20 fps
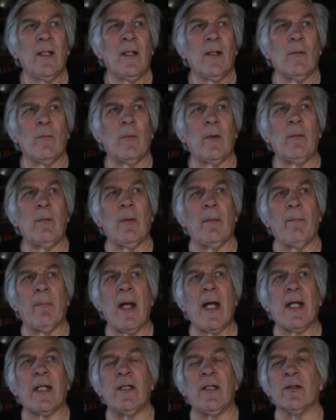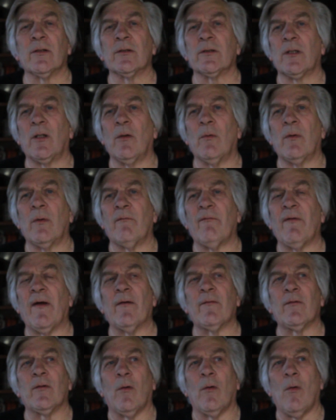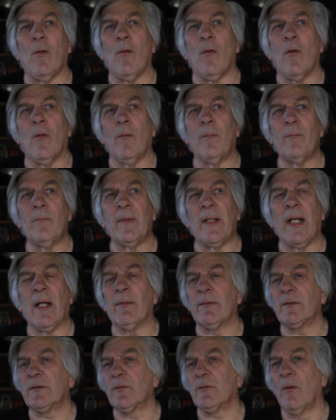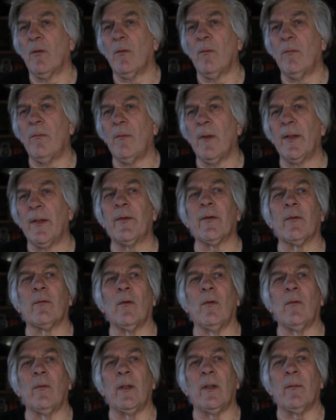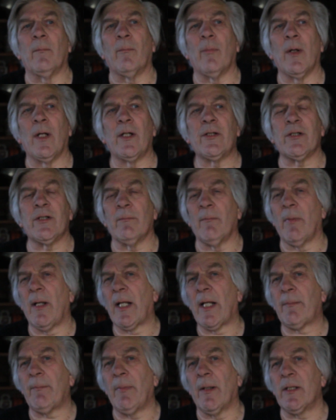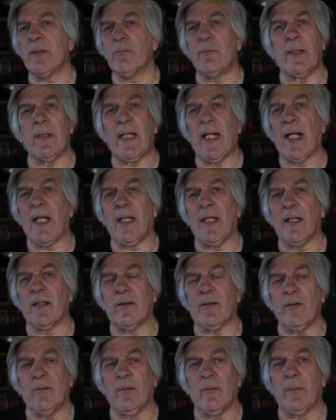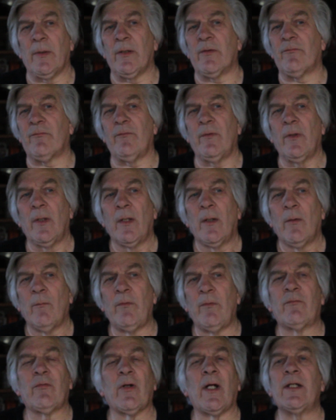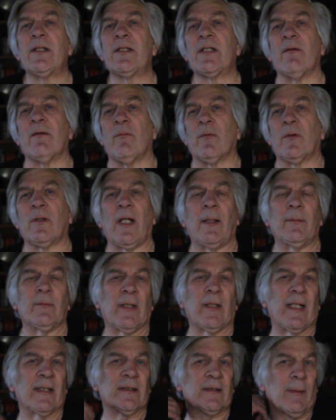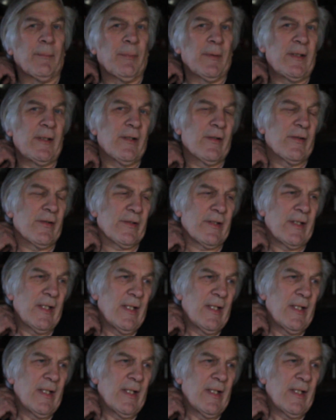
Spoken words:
We went back years ago and found the hole. Now it's so undergrown and brush and blackberries we can't get to it. We've tried several times the last couple of years.